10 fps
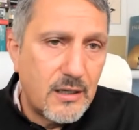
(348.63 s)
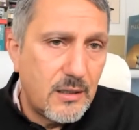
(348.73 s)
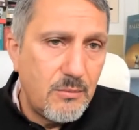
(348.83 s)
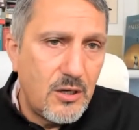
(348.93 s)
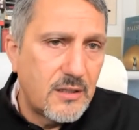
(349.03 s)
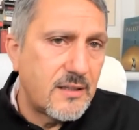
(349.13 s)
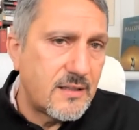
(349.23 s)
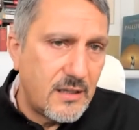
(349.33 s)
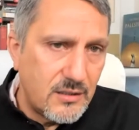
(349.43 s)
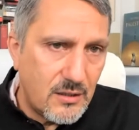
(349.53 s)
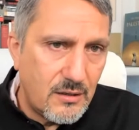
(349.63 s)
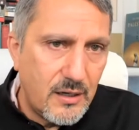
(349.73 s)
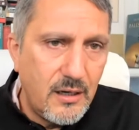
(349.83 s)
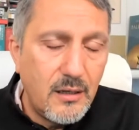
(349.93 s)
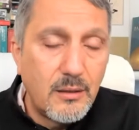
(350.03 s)
community center
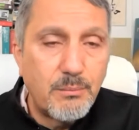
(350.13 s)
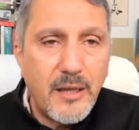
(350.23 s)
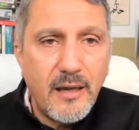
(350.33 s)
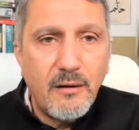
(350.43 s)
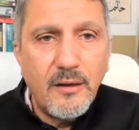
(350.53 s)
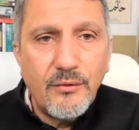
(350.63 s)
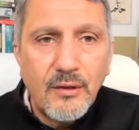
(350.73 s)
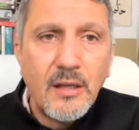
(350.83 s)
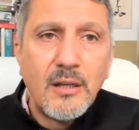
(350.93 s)
in Paris.